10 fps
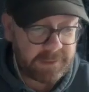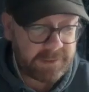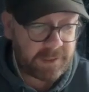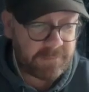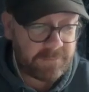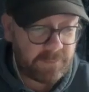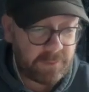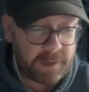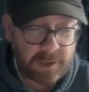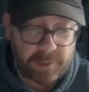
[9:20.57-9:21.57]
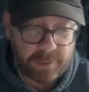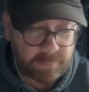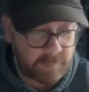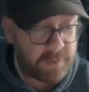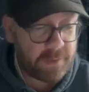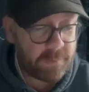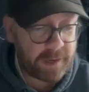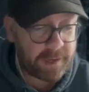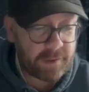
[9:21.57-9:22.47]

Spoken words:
done for and thrown away,